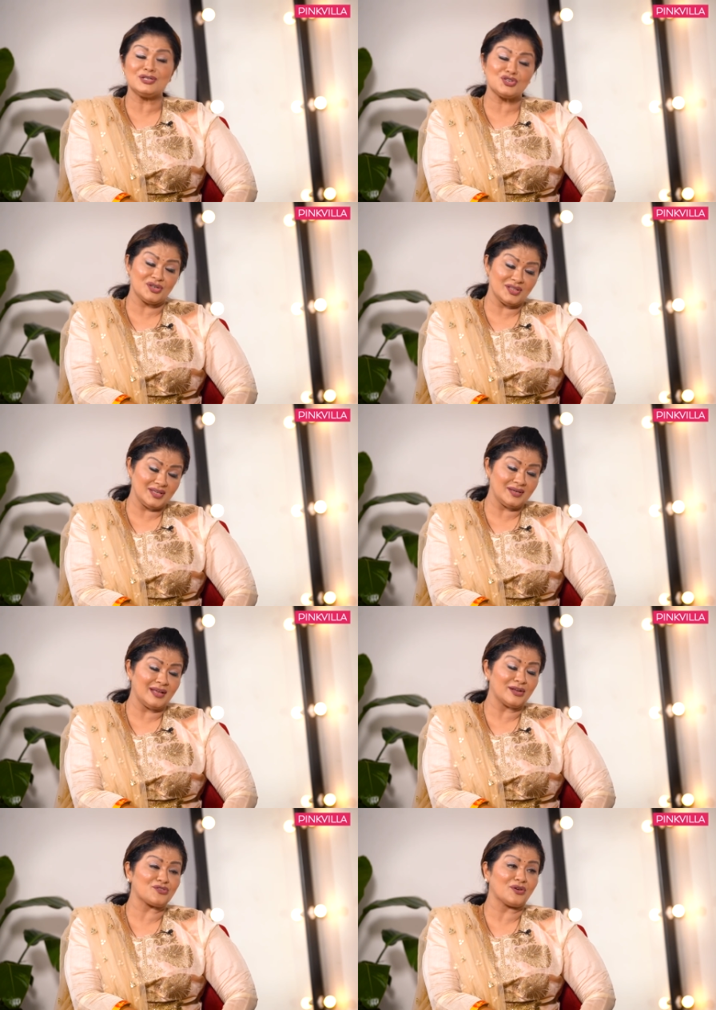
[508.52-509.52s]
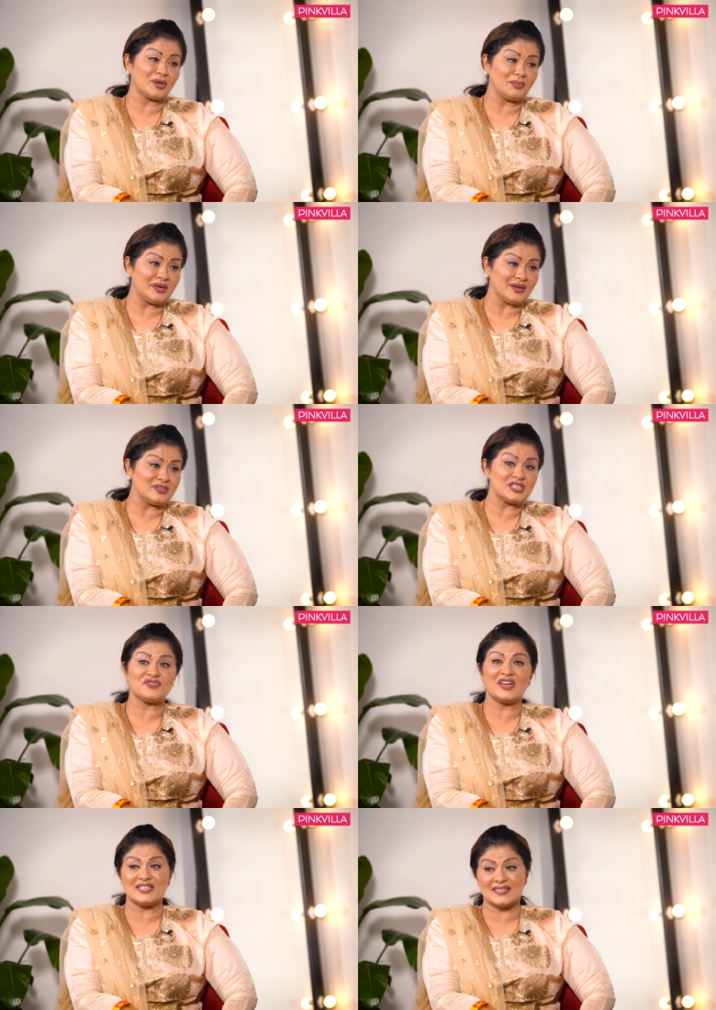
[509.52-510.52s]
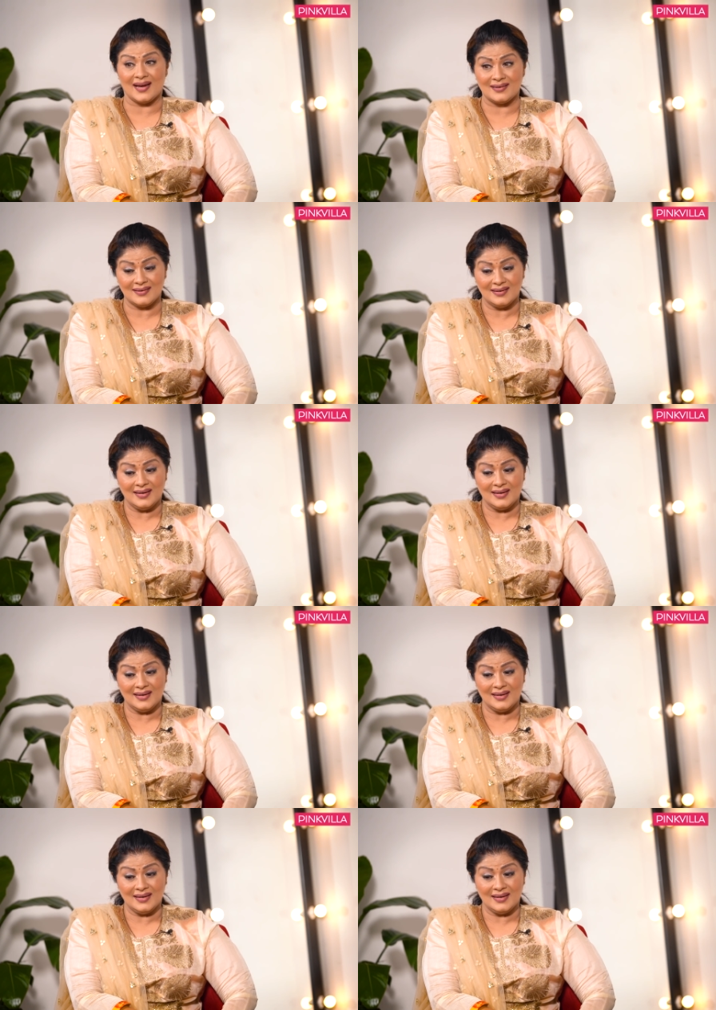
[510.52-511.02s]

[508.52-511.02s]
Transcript: mentioned in the electronic media, which is very sad.